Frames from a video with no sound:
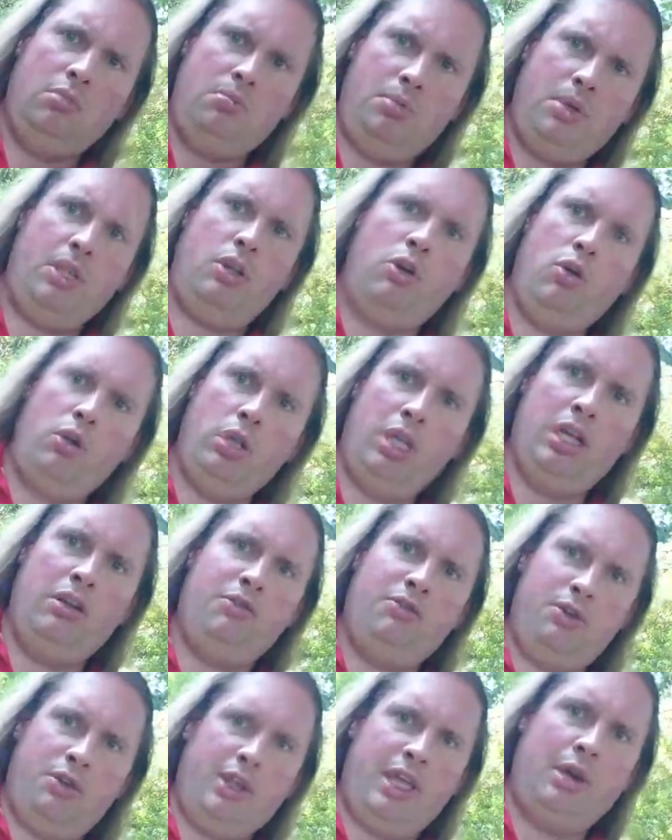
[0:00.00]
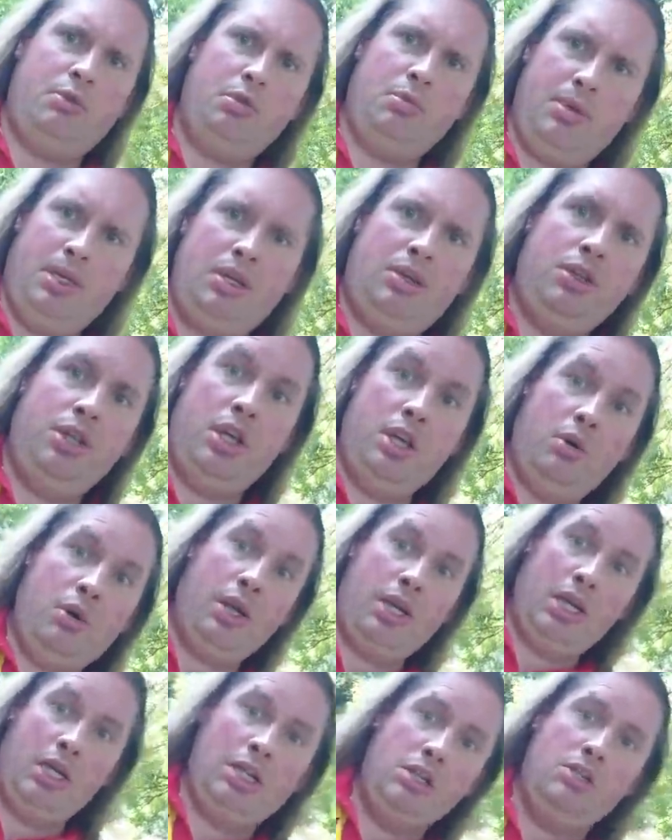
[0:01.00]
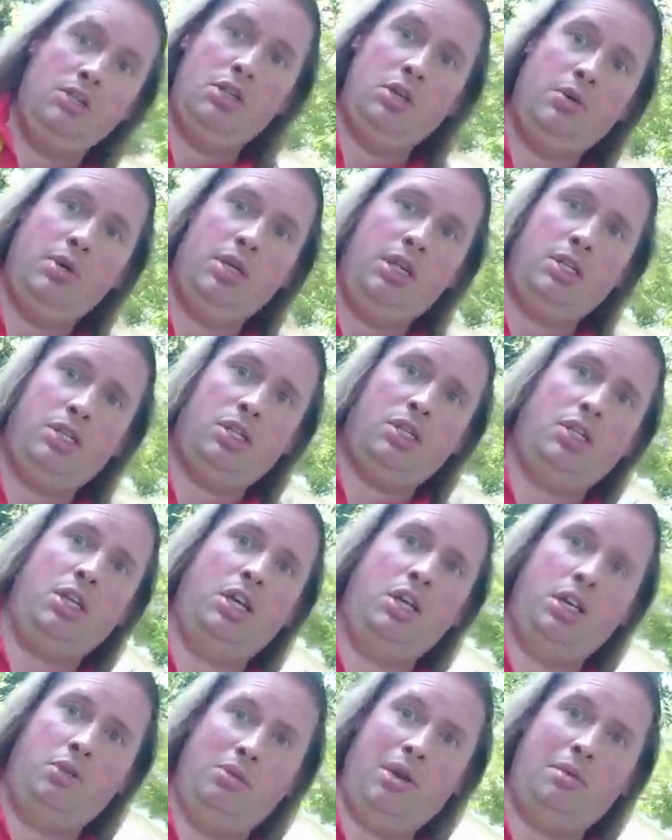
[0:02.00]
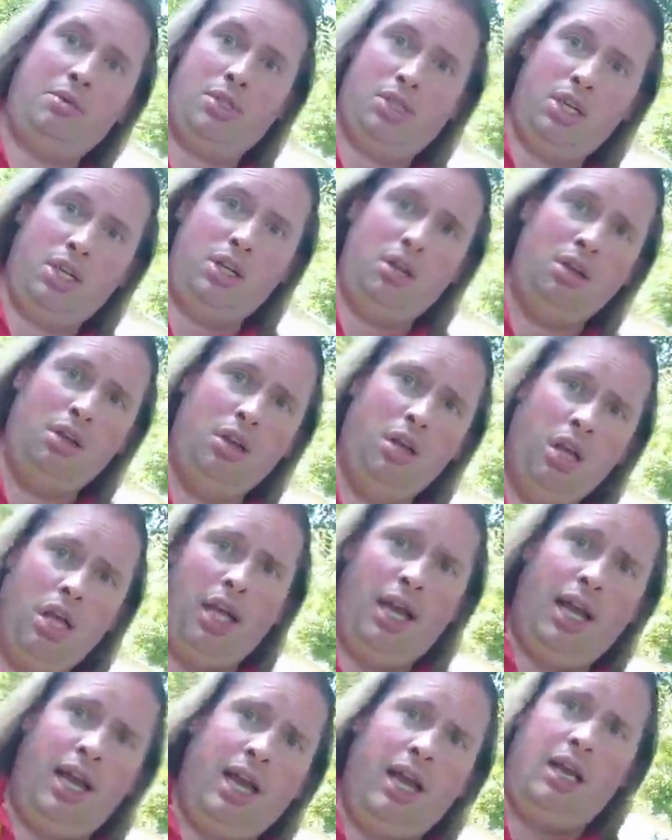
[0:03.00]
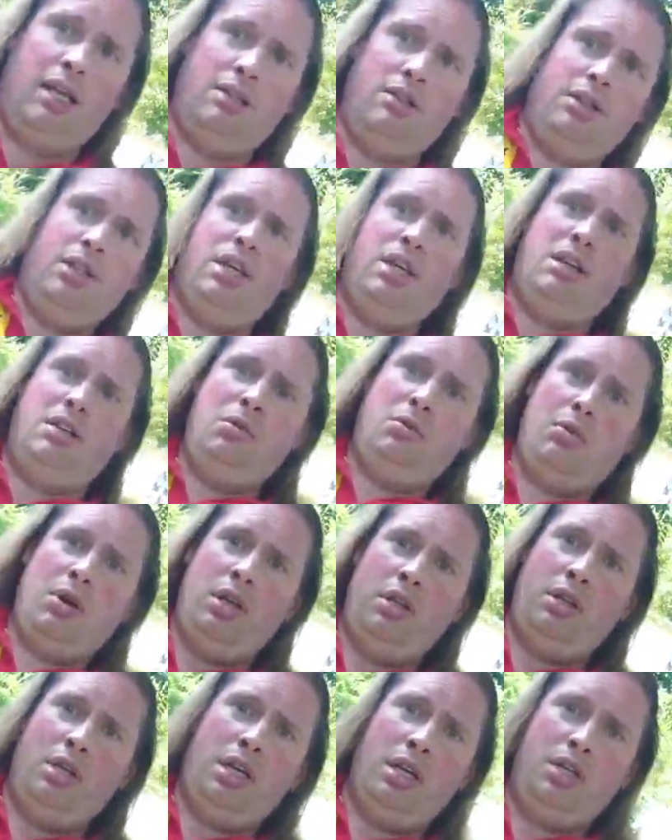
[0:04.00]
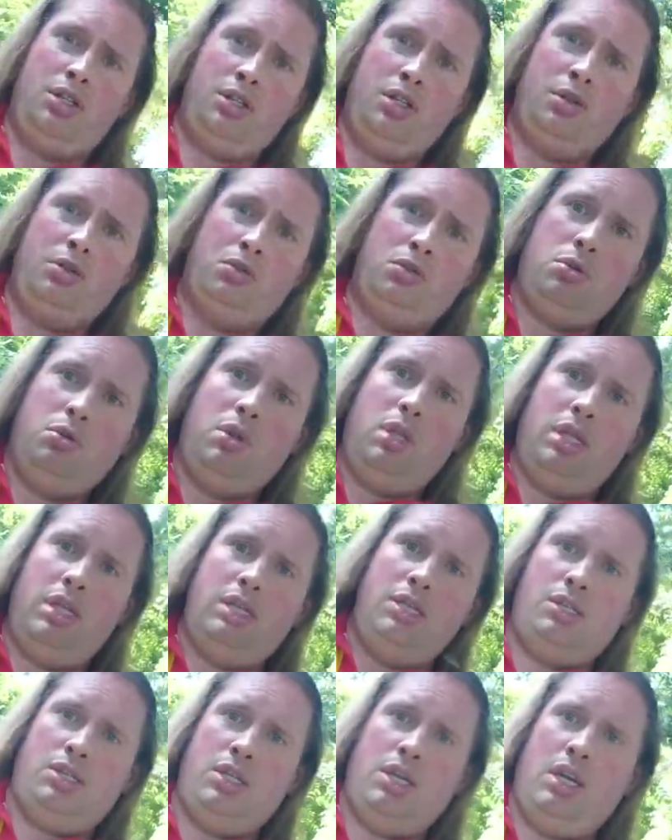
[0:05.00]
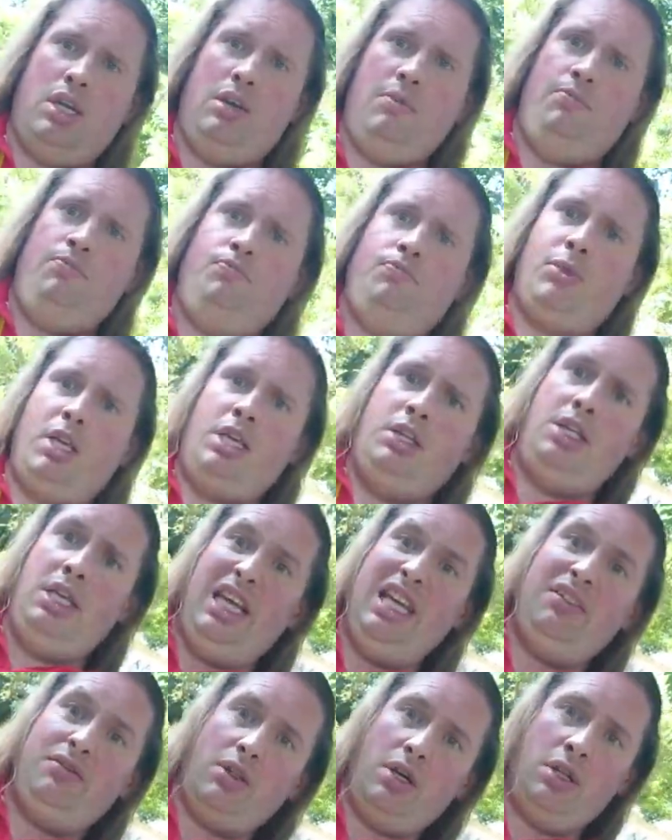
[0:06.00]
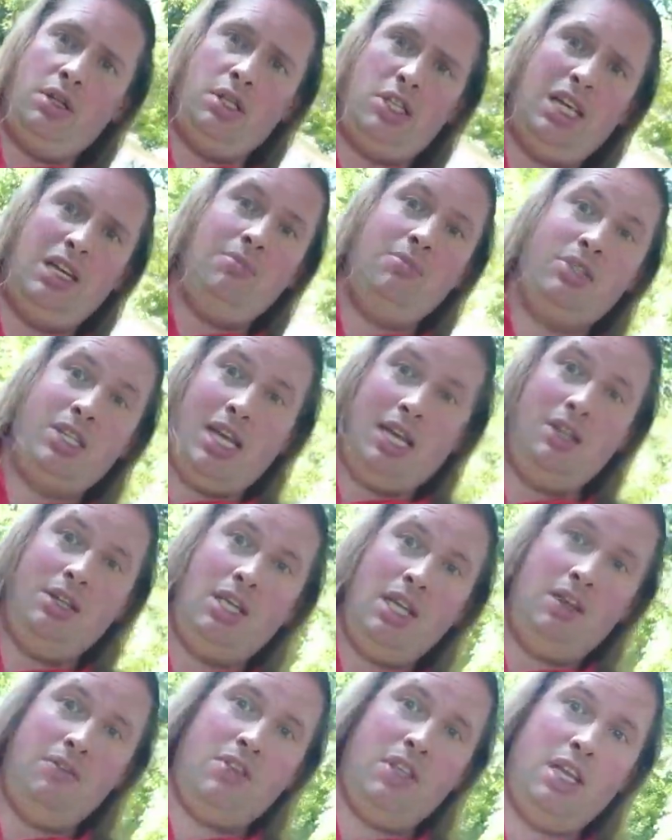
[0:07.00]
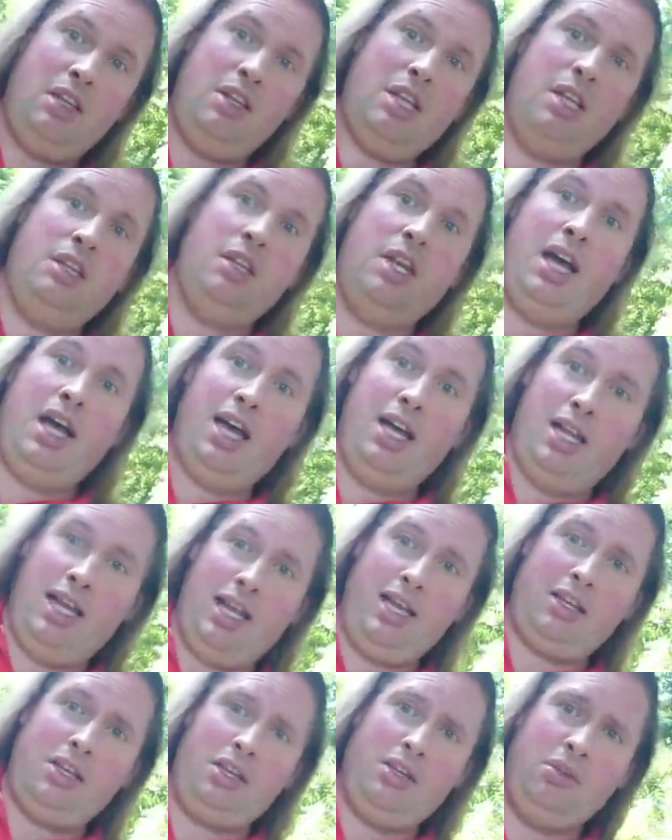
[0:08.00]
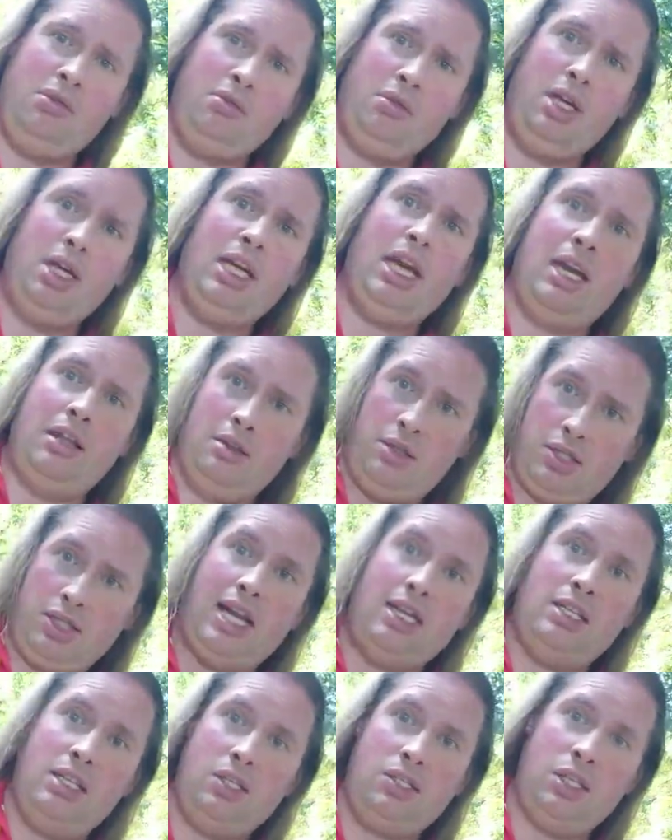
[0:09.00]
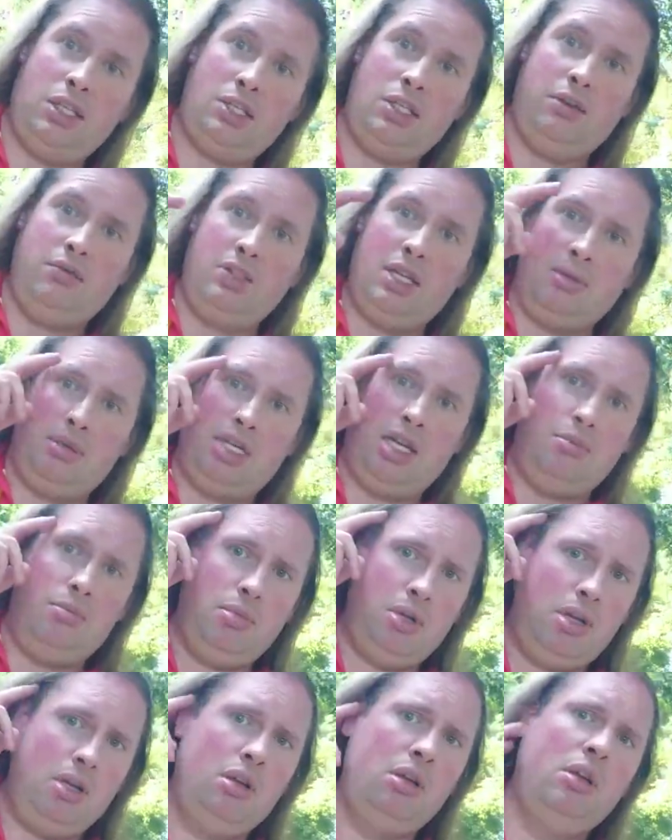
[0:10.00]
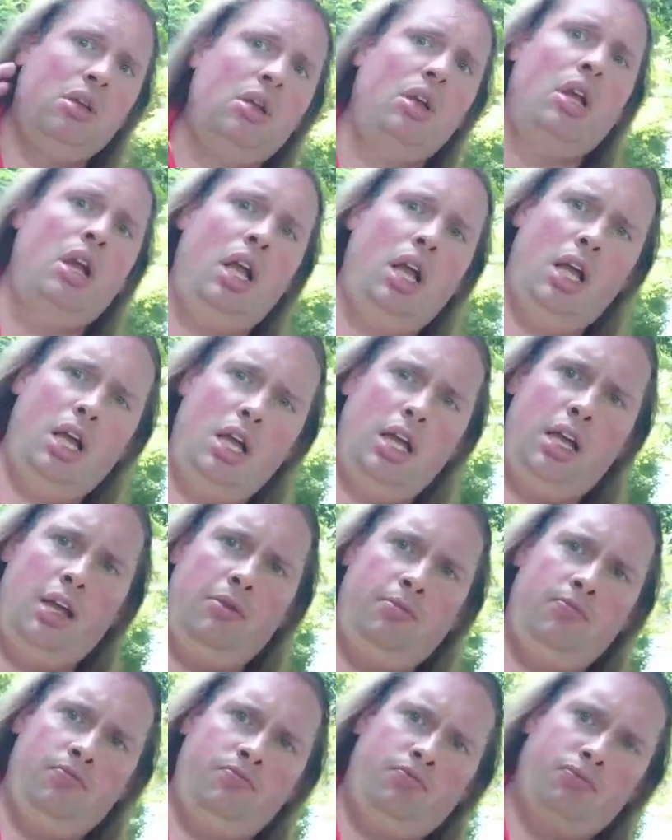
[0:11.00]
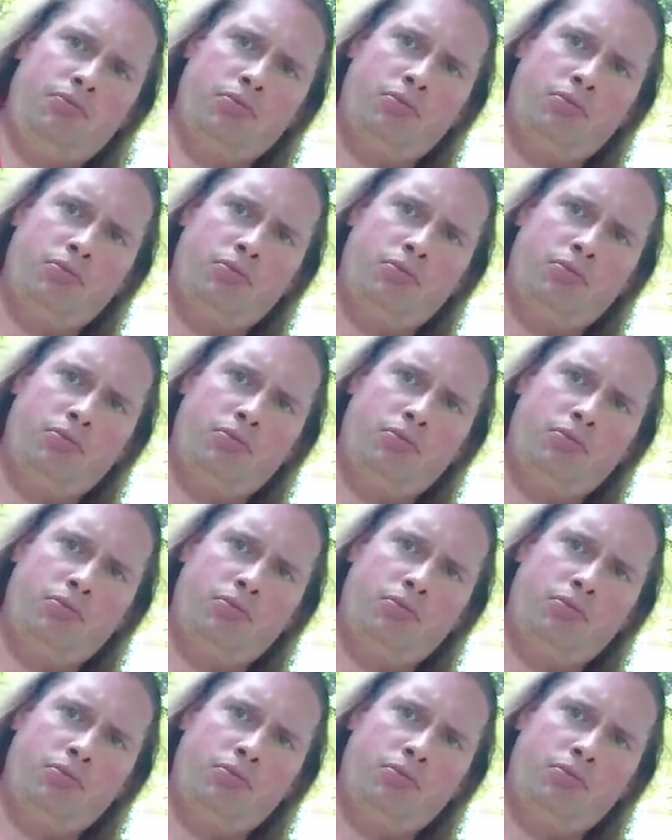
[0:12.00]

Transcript: but all the info that will be on the Owain Glyndŵr Society website. And the other one, as usual, is um, in the on the same day in the evening in Harlech, again Saturday 16 September. Um,